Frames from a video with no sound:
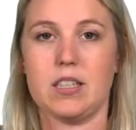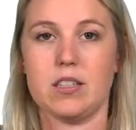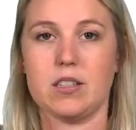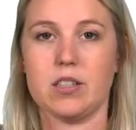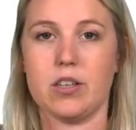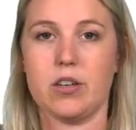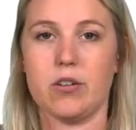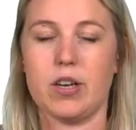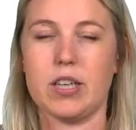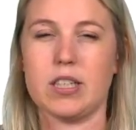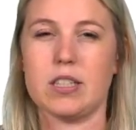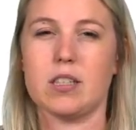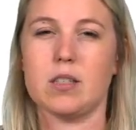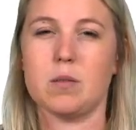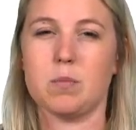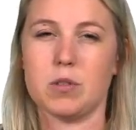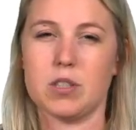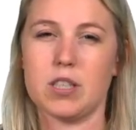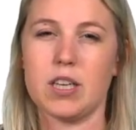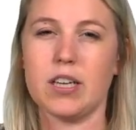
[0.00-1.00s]
So it's a
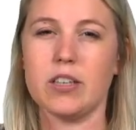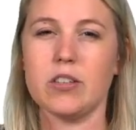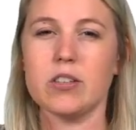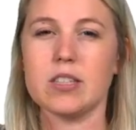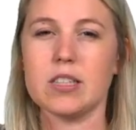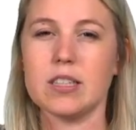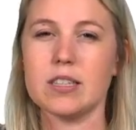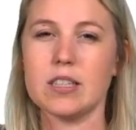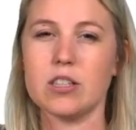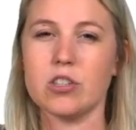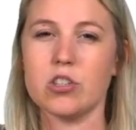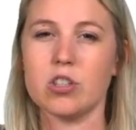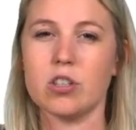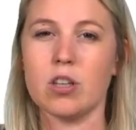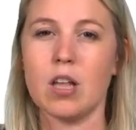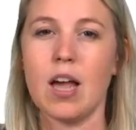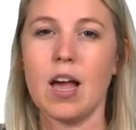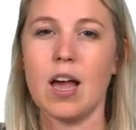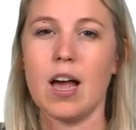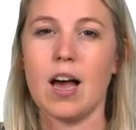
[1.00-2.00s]
spontaneous
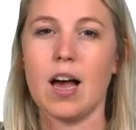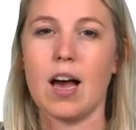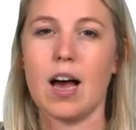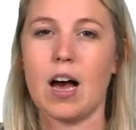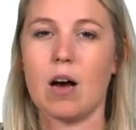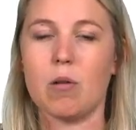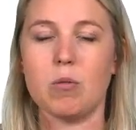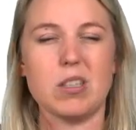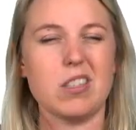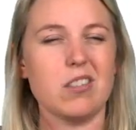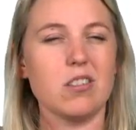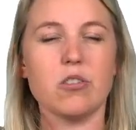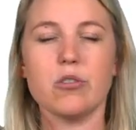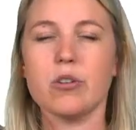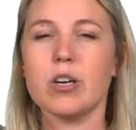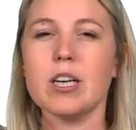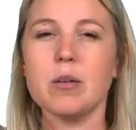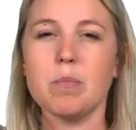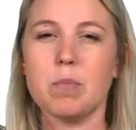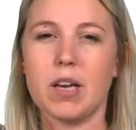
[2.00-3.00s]
decision. It's not
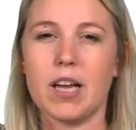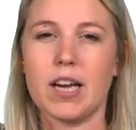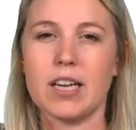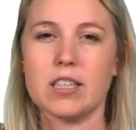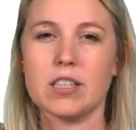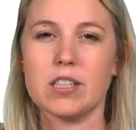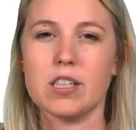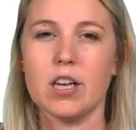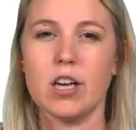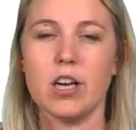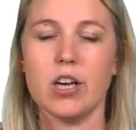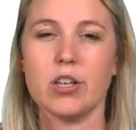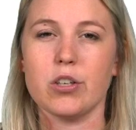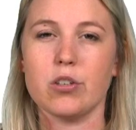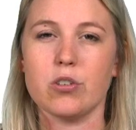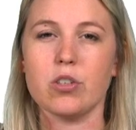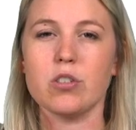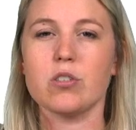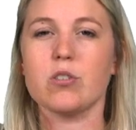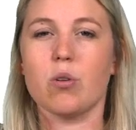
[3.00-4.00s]
really planned. You
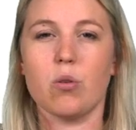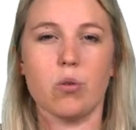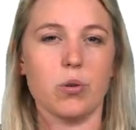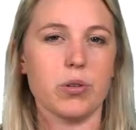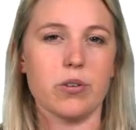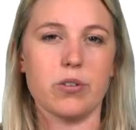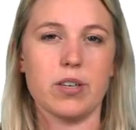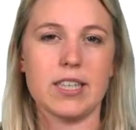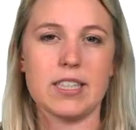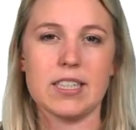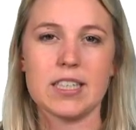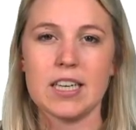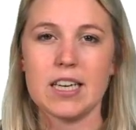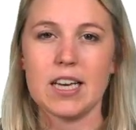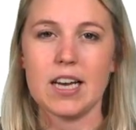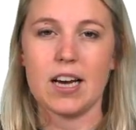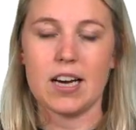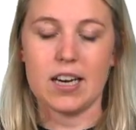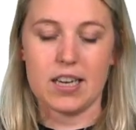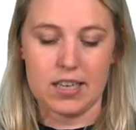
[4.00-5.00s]
just order it,
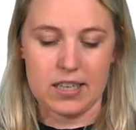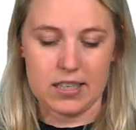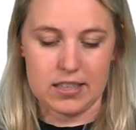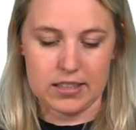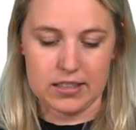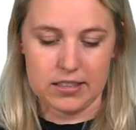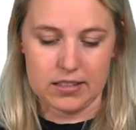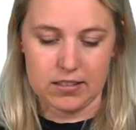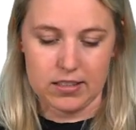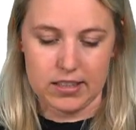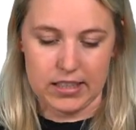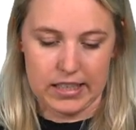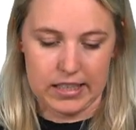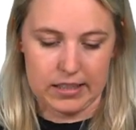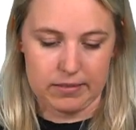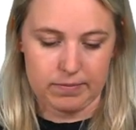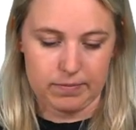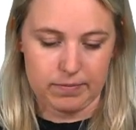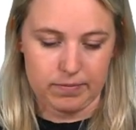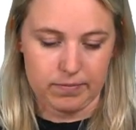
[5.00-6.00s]
and yeah.
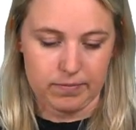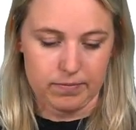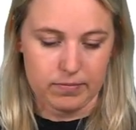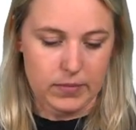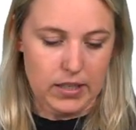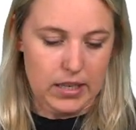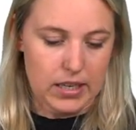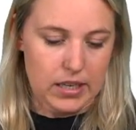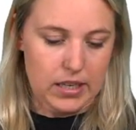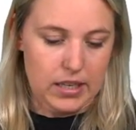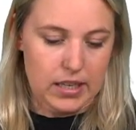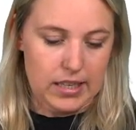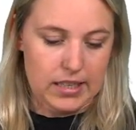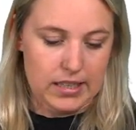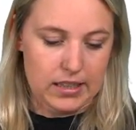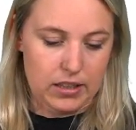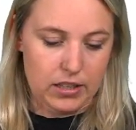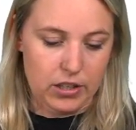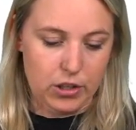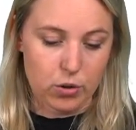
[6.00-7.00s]

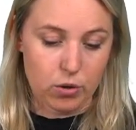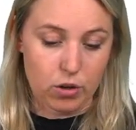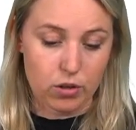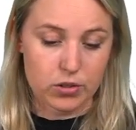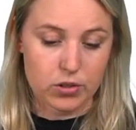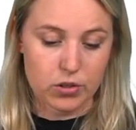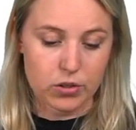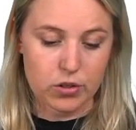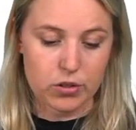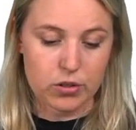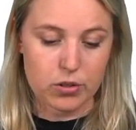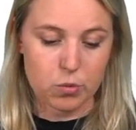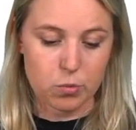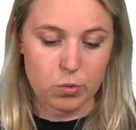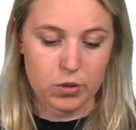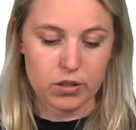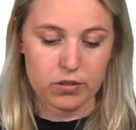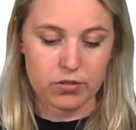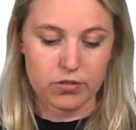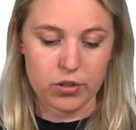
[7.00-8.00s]
You also use the
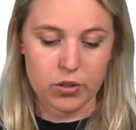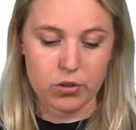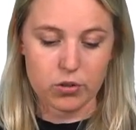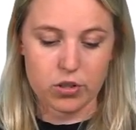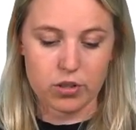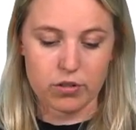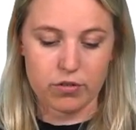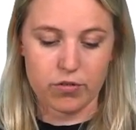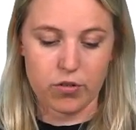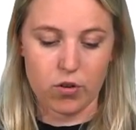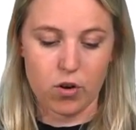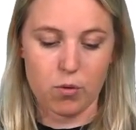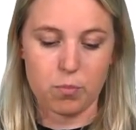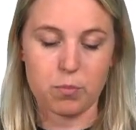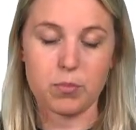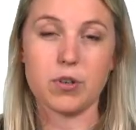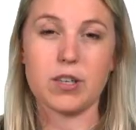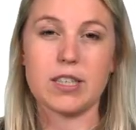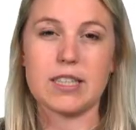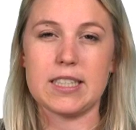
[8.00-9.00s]
will future for
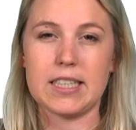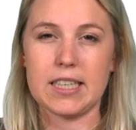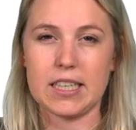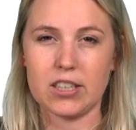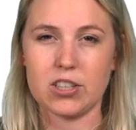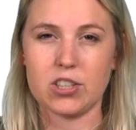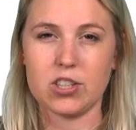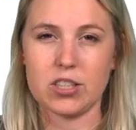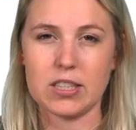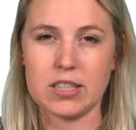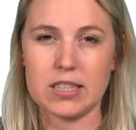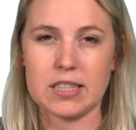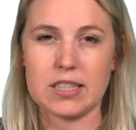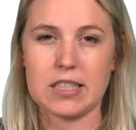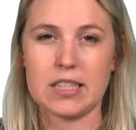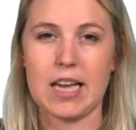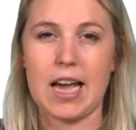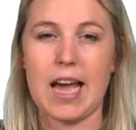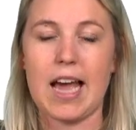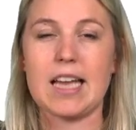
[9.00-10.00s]

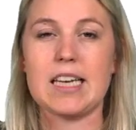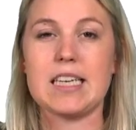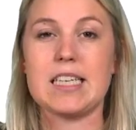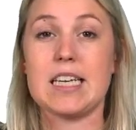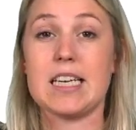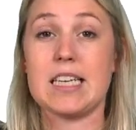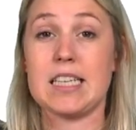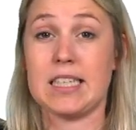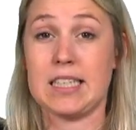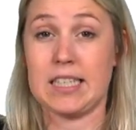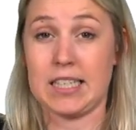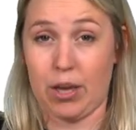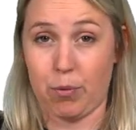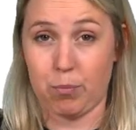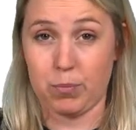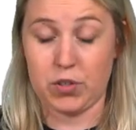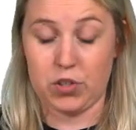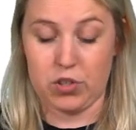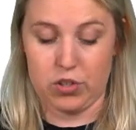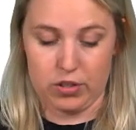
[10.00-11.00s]
predictions and
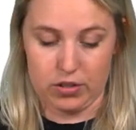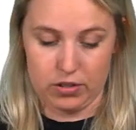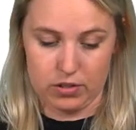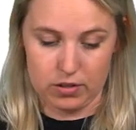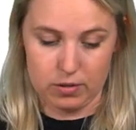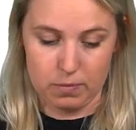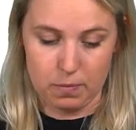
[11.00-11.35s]
assumptions.